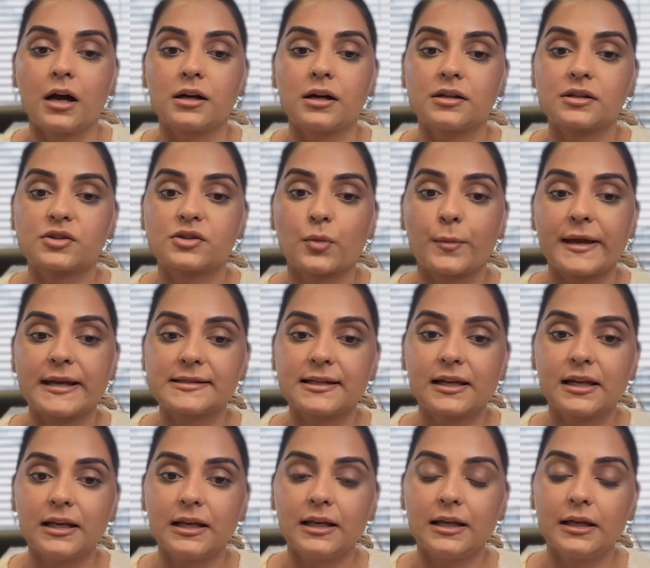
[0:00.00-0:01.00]
So
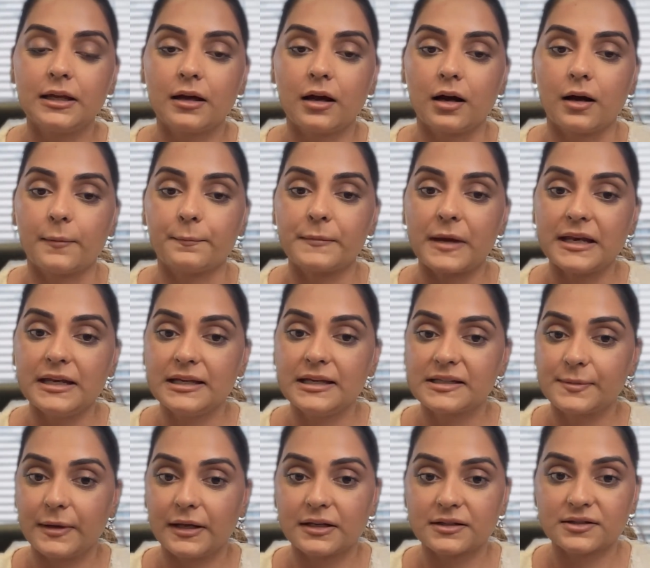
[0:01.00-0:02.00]
basically, any
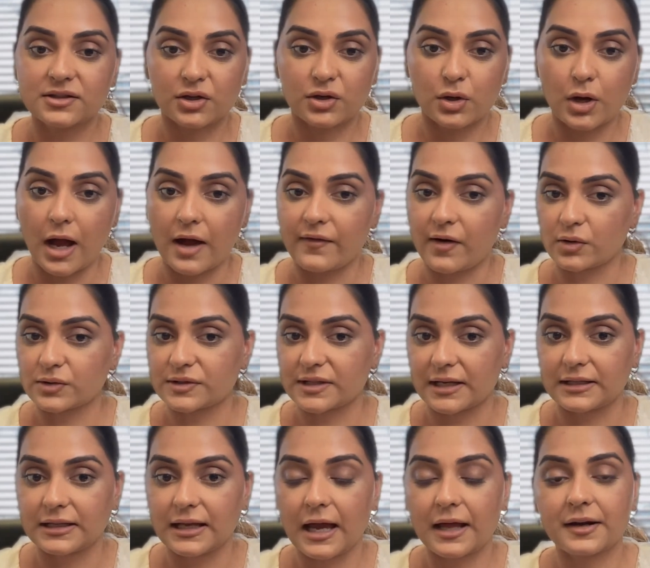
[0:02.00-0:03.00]
experience that you have
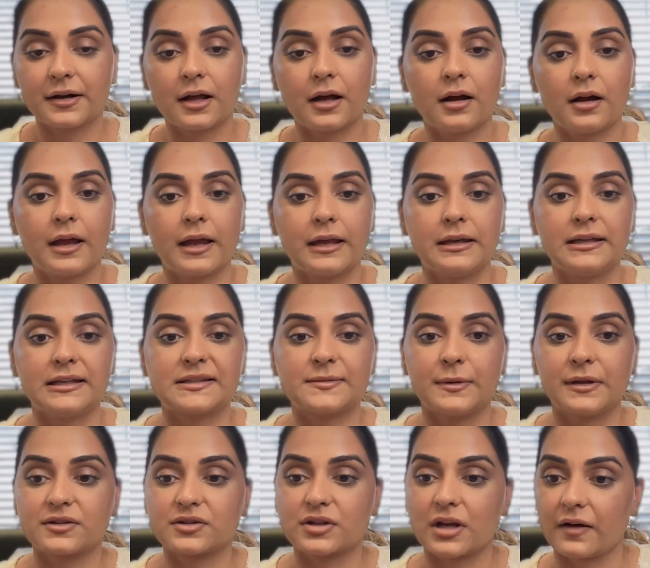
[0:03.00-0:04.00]
outside Canada, any
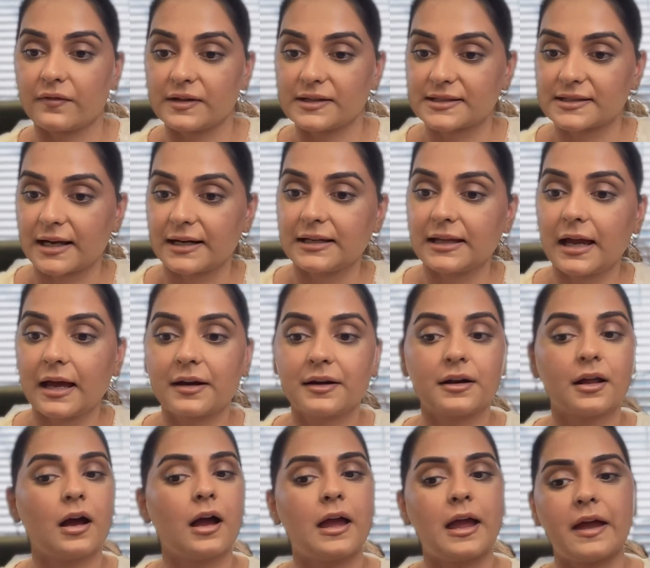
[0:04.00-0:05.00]
experience you have inside
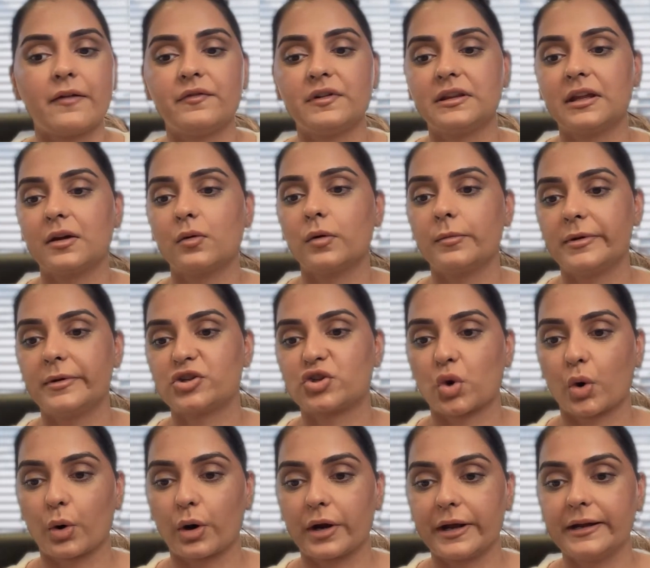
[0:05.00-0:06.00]
Canada, everything will be
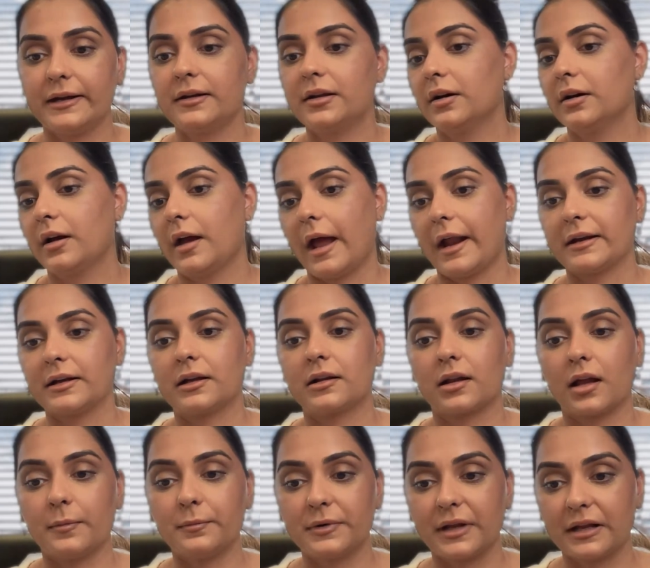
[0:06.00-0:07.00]
joined and
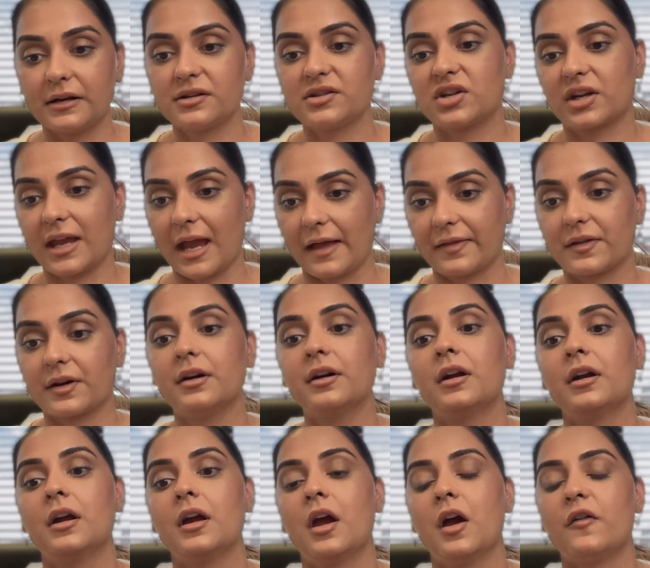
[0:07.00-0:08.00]
clubbed in
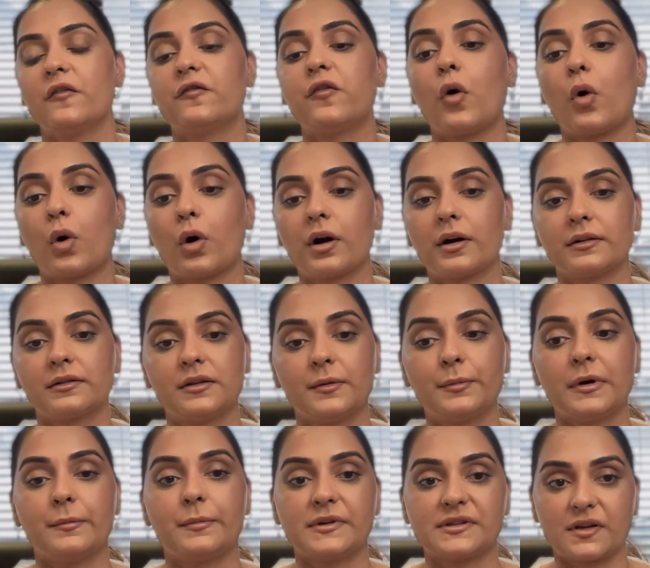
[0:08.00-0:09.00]
together for the
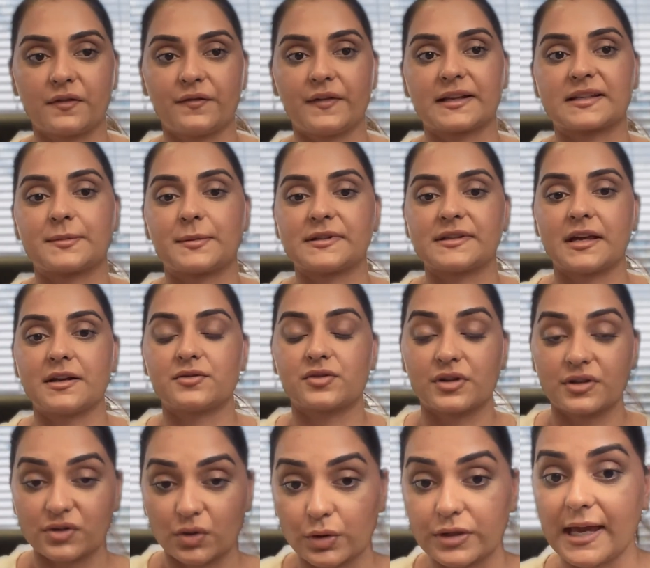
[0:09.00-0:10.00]
purpose of express
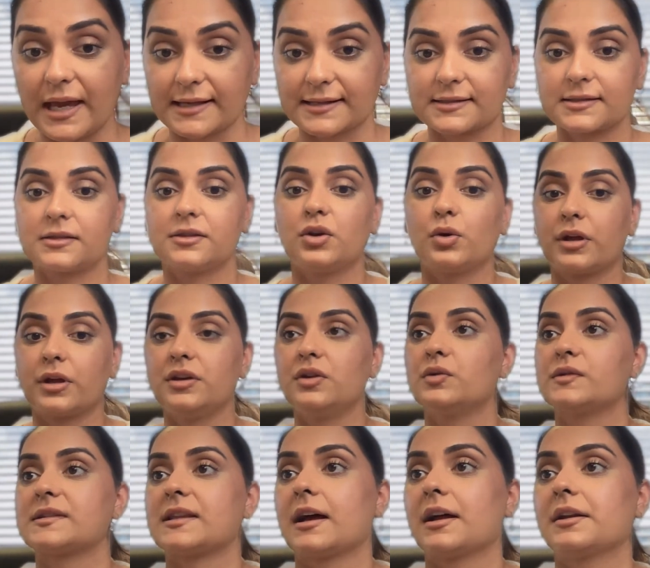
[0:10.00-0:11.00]
entry. So yes, you can
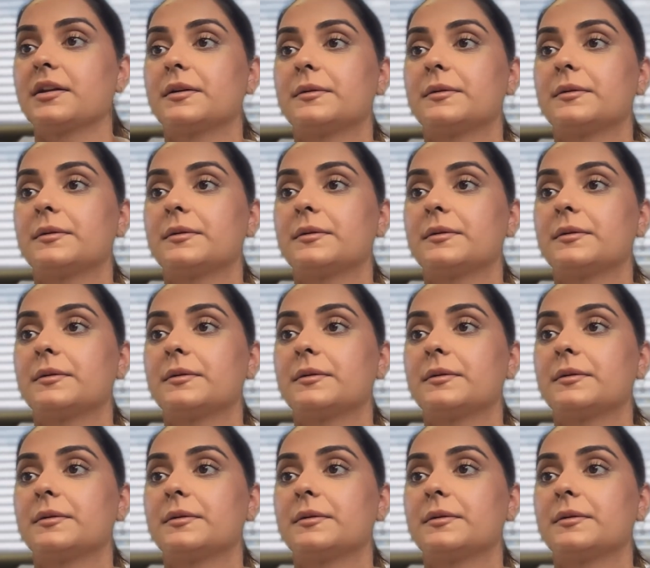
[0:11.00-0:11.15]
use that.